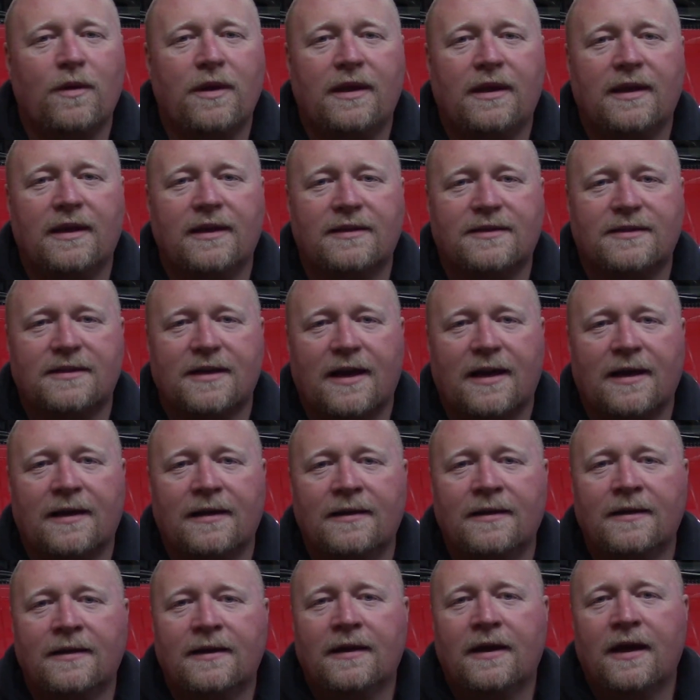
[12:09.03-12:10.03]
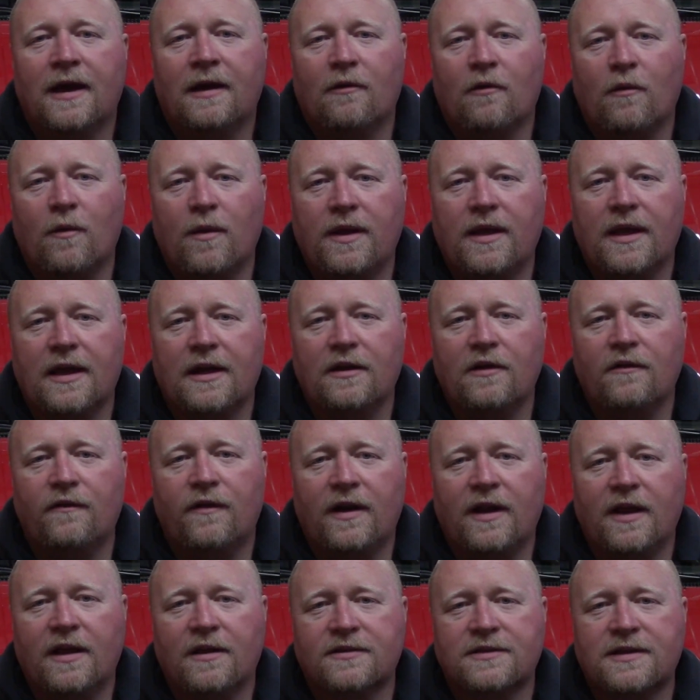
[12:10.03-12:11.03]
we get uh, when we get new
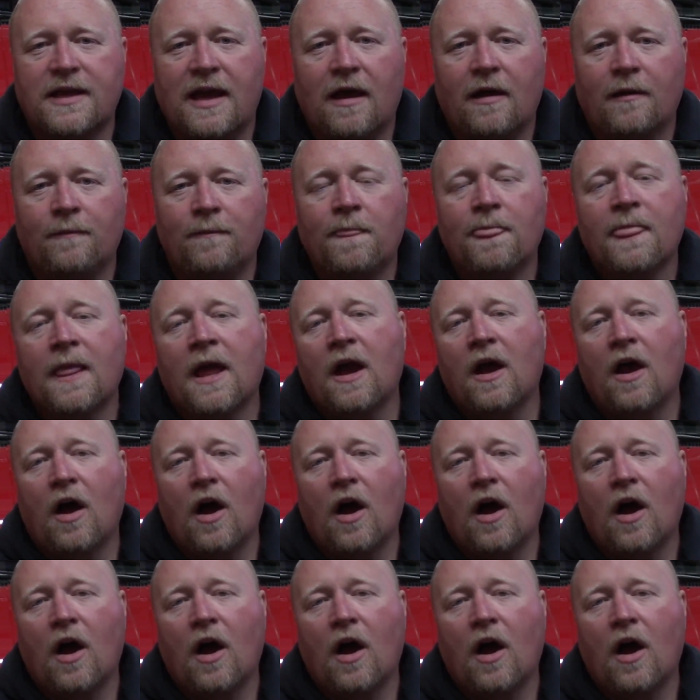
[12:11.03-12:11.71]
videos out.